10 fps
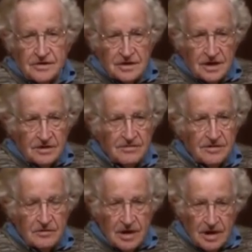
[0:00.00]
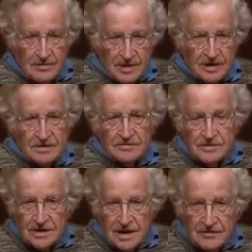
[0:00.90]
Islam, the Wahhabi,
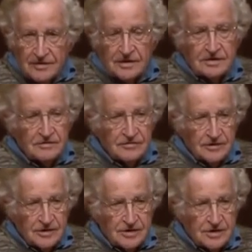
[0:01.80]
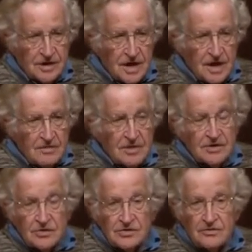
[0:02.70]
Salafi version, but
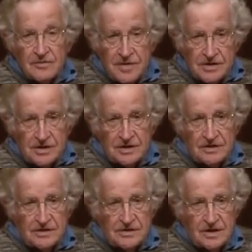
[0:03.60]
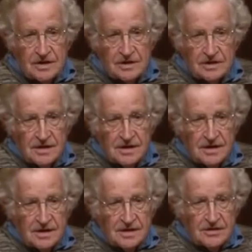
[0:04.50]
it's also a missionary state.
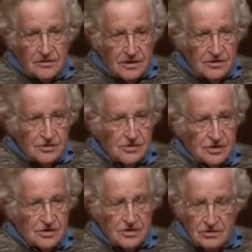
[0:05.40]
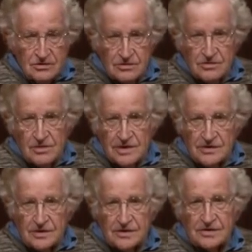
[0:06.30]
So it uses its huge
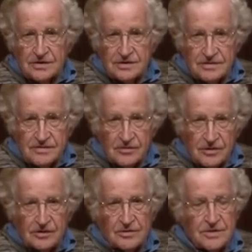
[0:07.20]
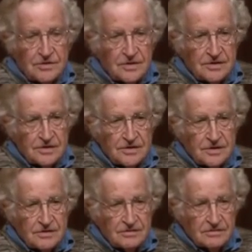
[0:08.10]
resources, oil resources,
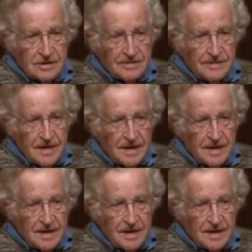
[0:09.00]
to